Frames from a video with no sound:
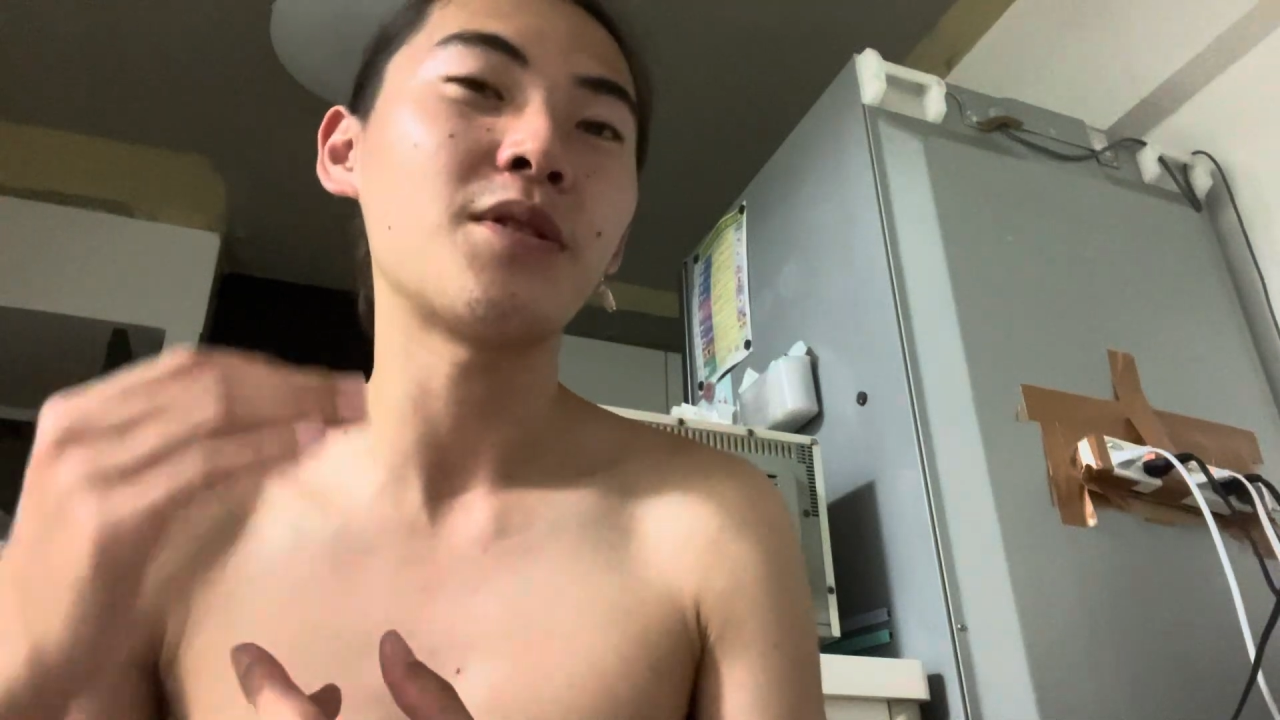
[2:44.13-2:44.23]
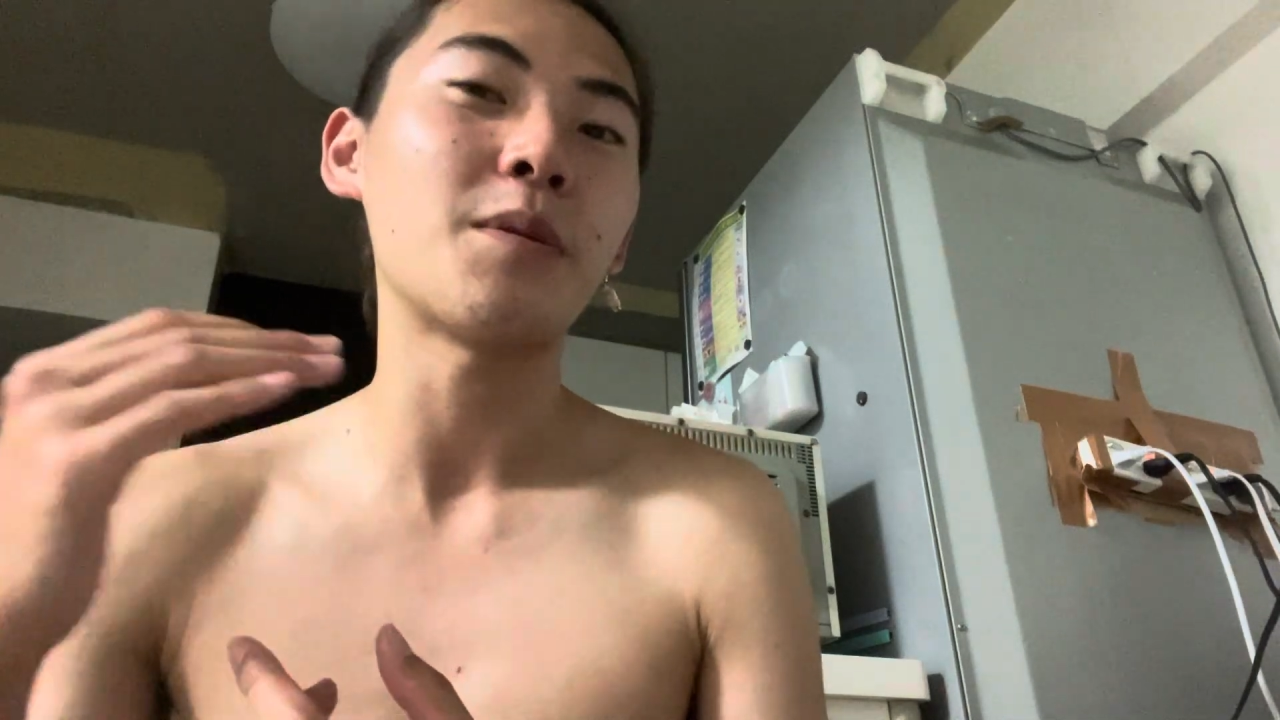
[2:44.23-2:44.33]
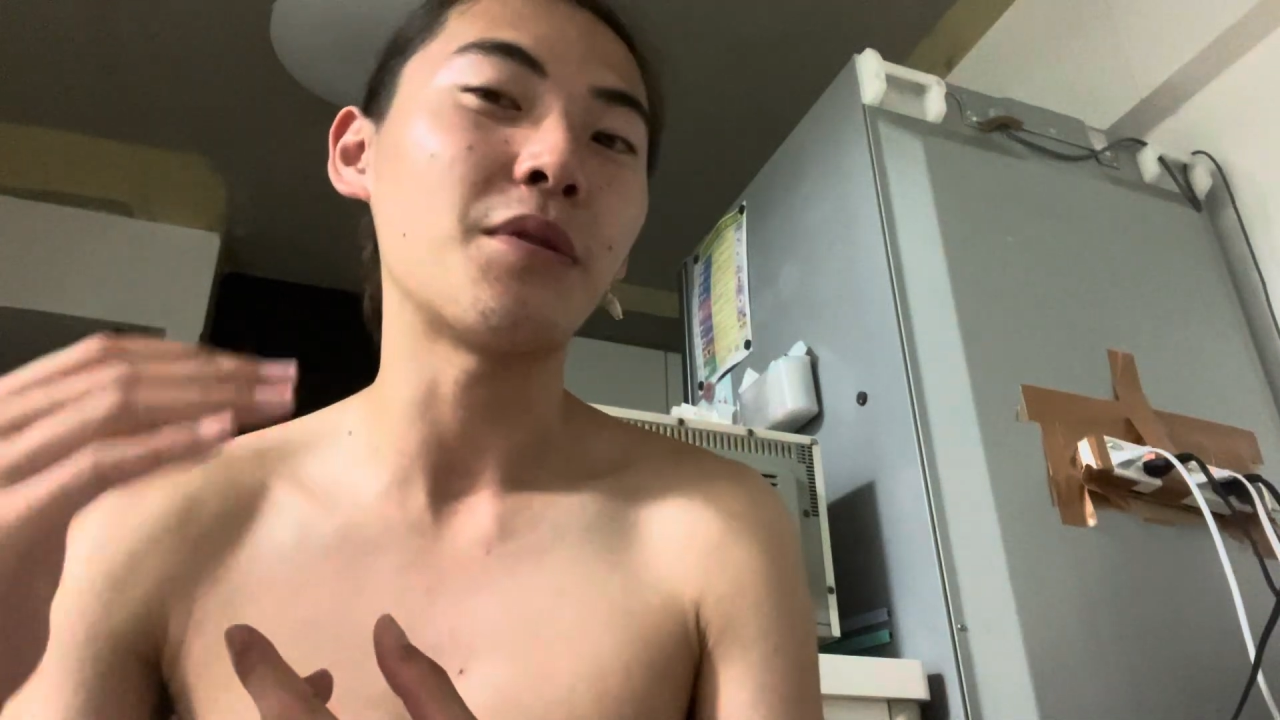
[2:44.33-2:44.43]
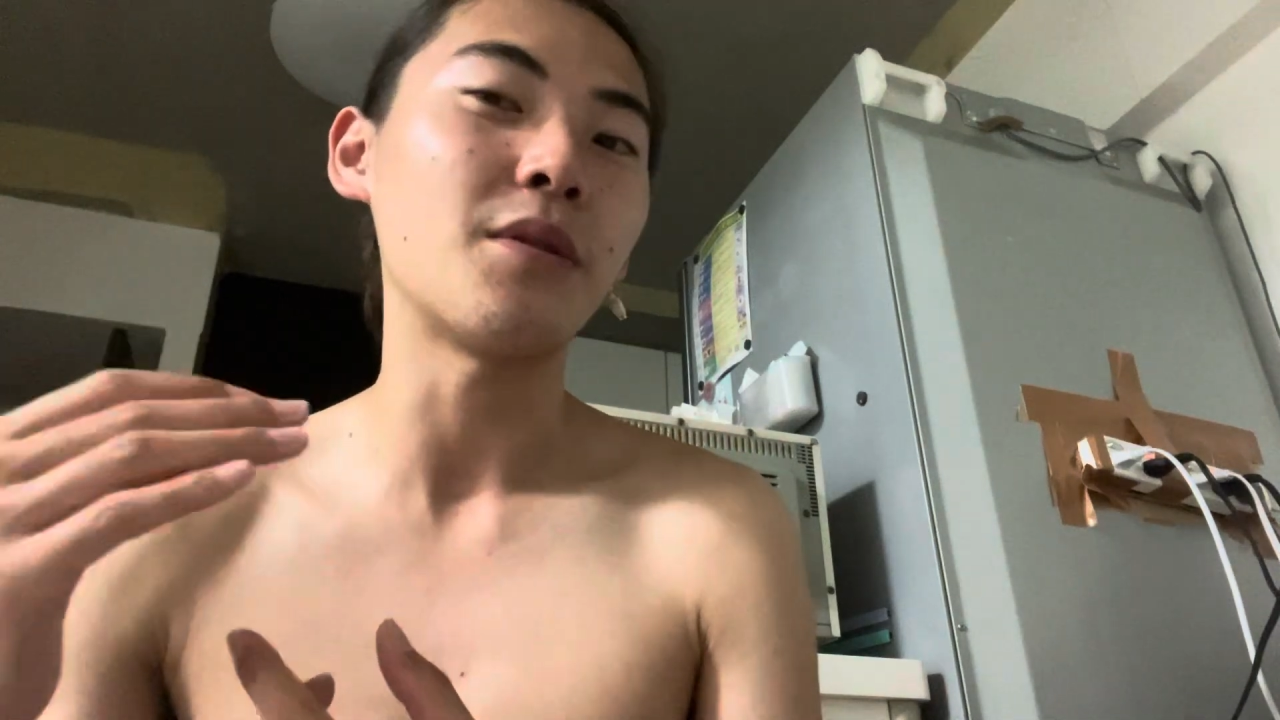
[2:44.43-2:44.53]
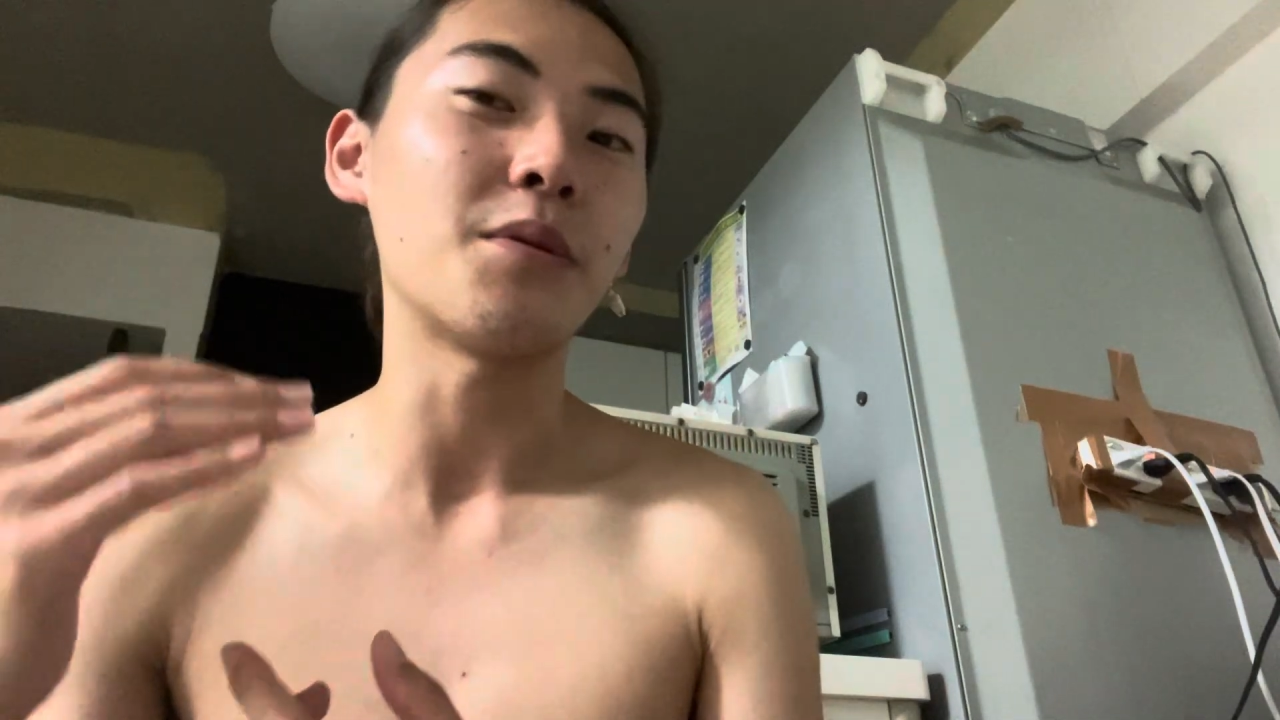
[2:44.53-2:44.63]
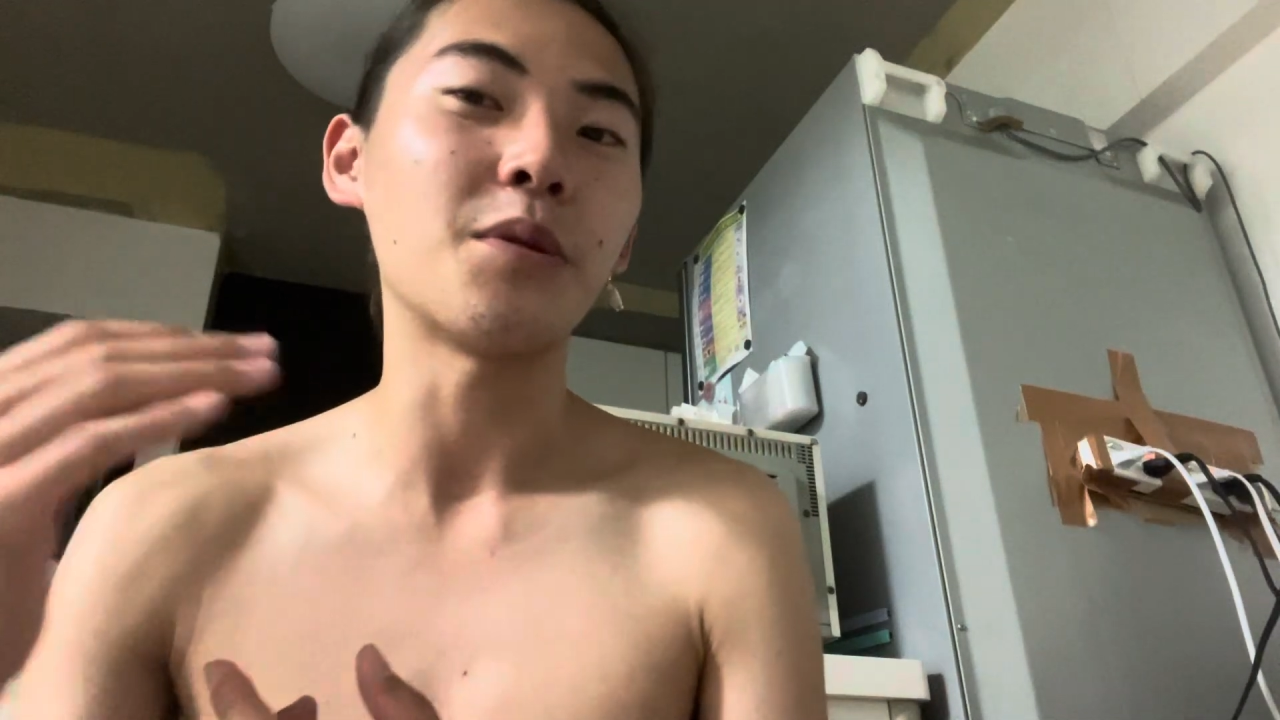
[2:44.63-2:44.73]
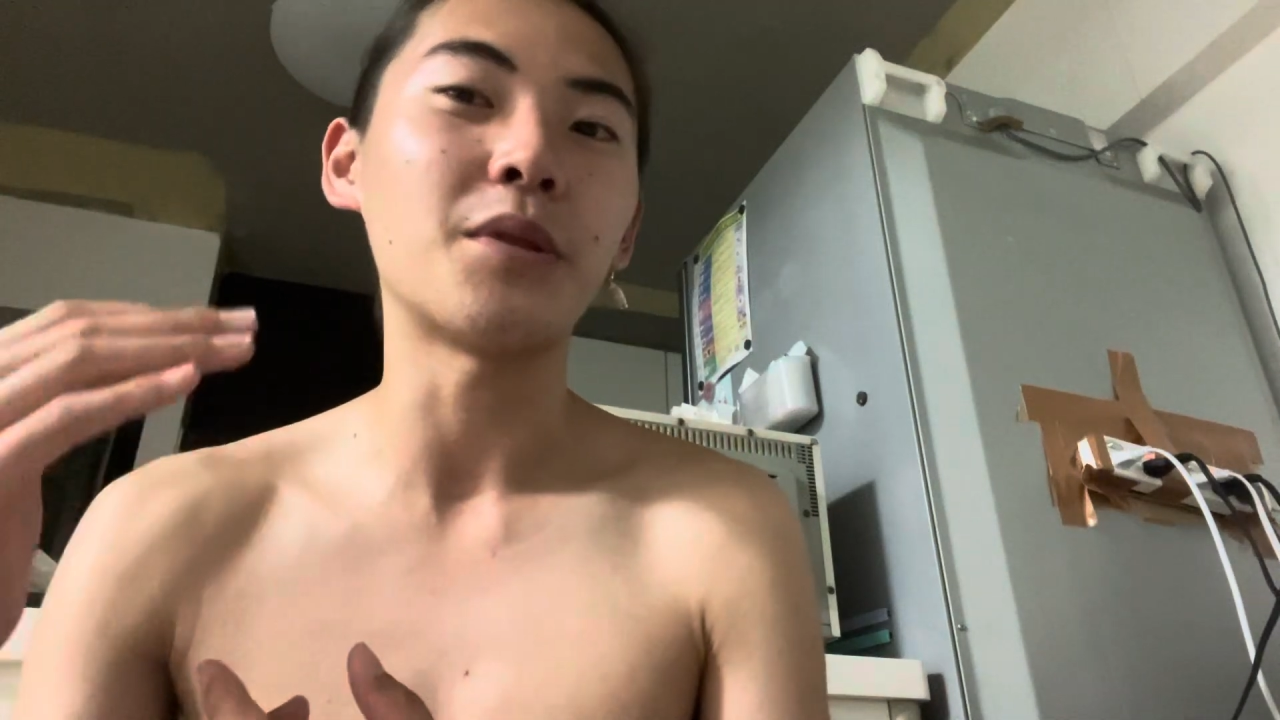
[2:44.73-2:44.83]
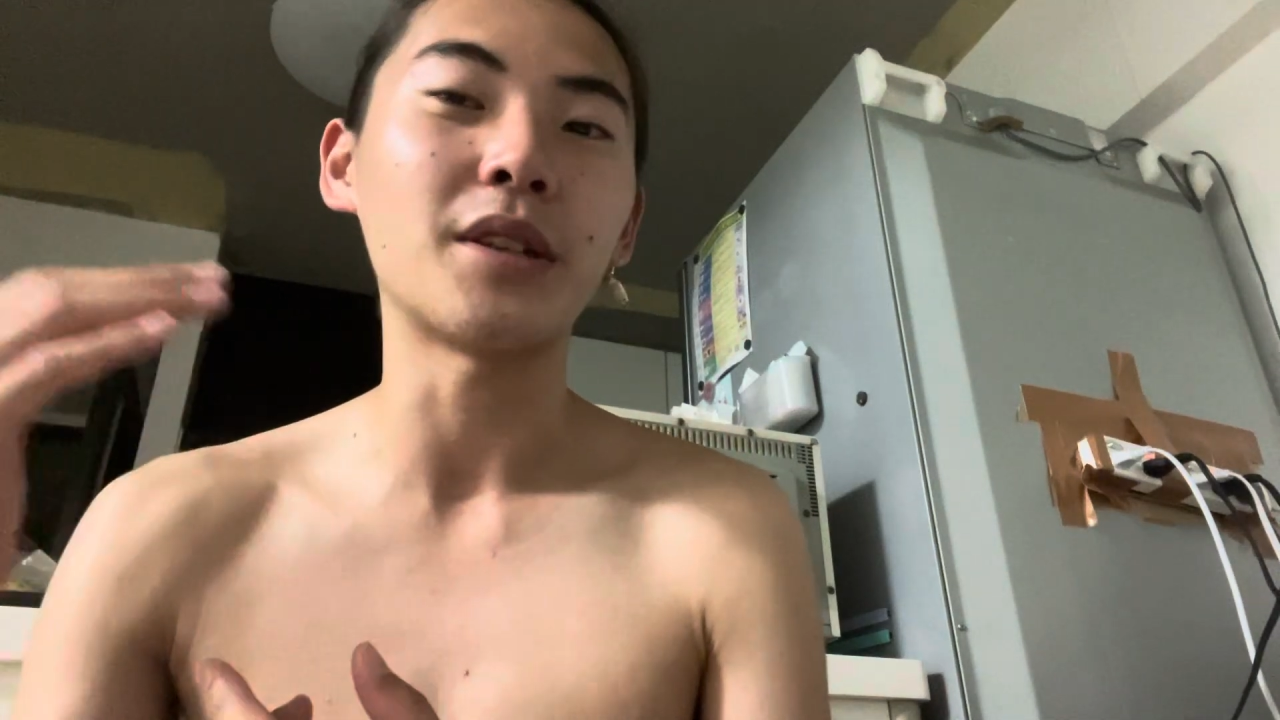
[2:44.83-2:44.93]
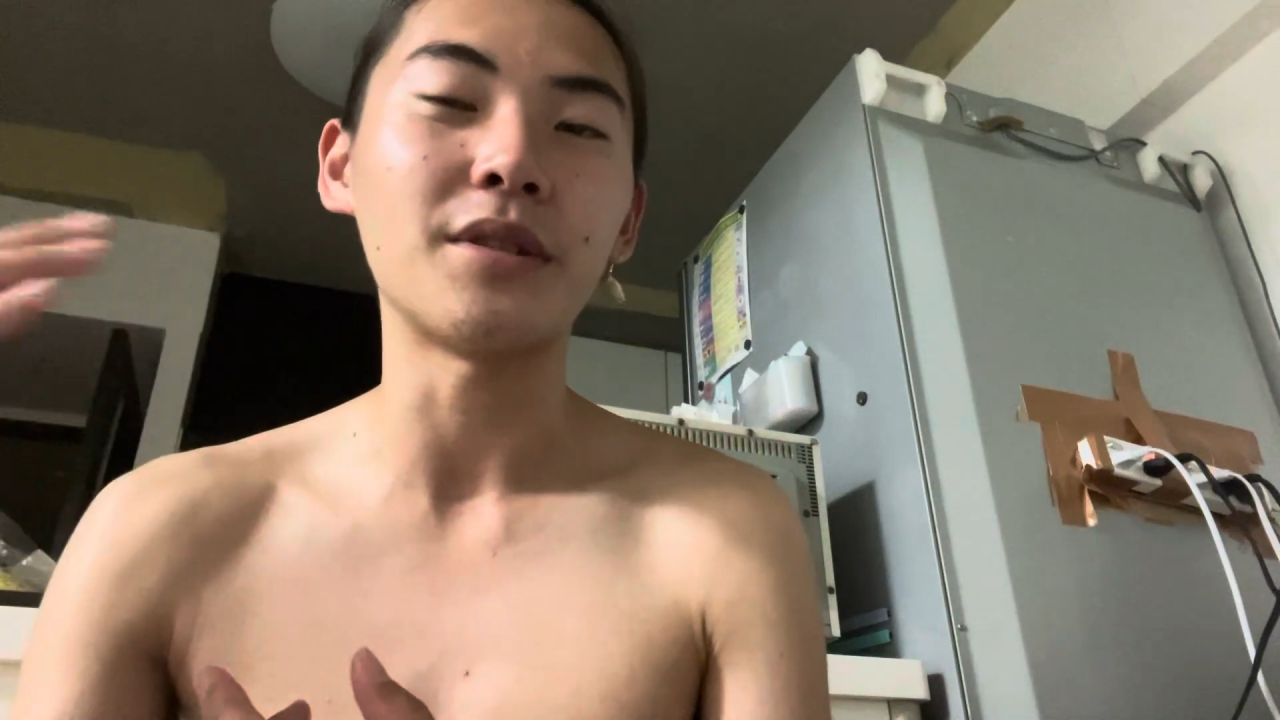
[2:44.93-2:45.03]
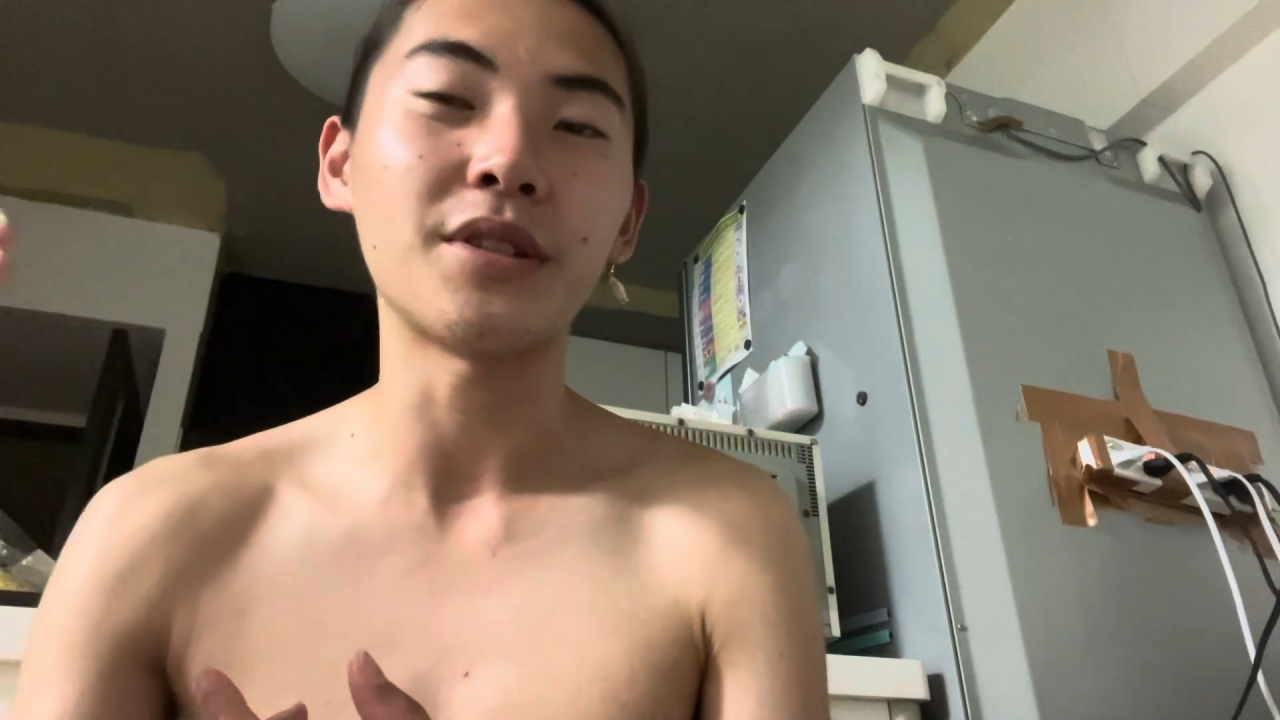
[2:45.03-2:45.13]
improve your
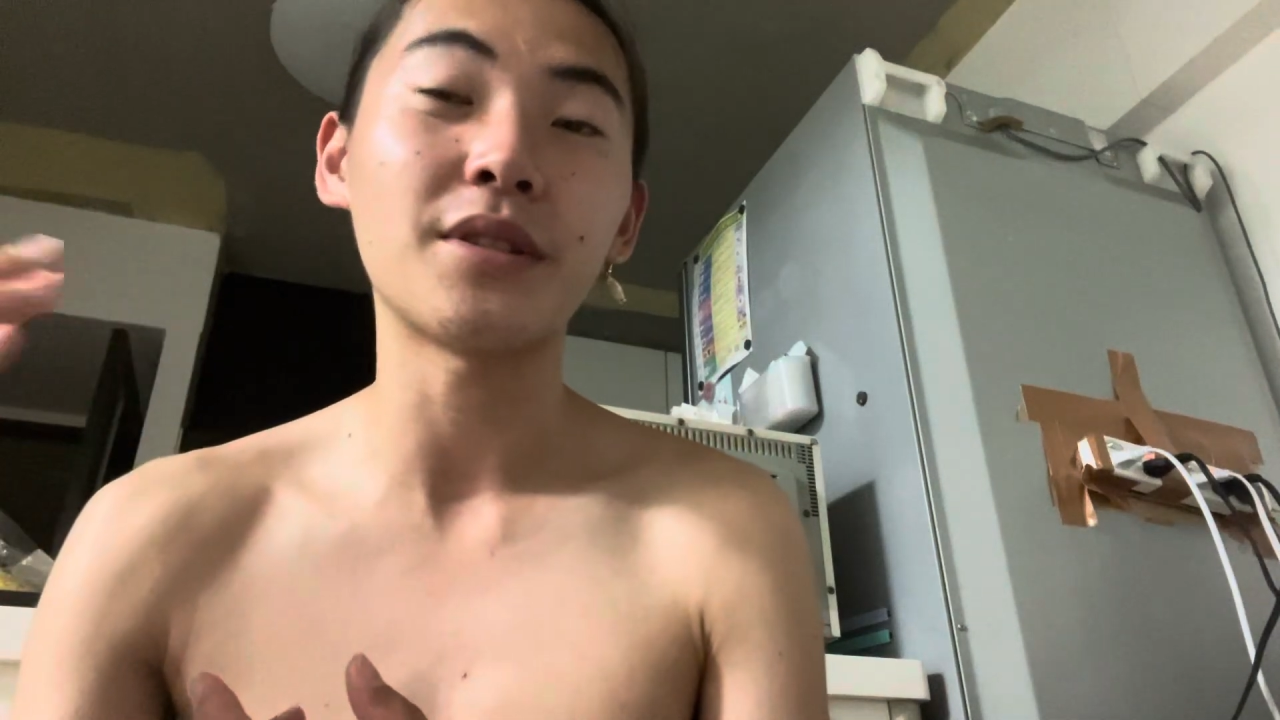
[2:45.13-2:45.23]
English